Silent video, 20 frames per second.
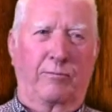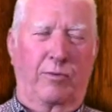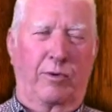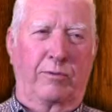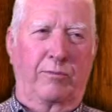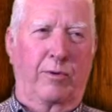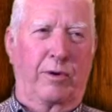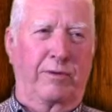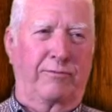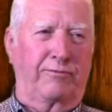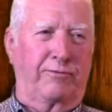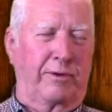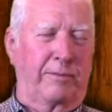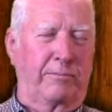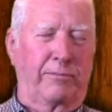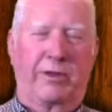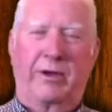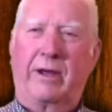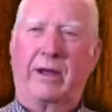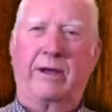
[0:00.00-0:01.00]
We went
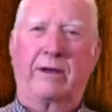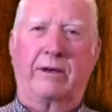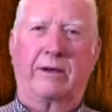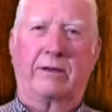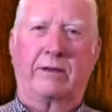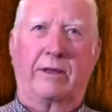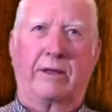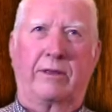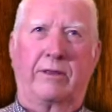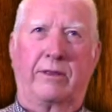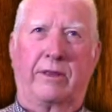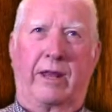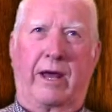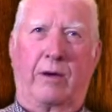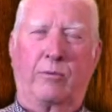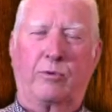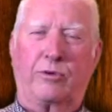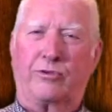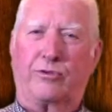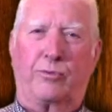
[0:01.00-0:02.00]
from there, and
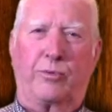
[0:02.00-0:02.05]
I was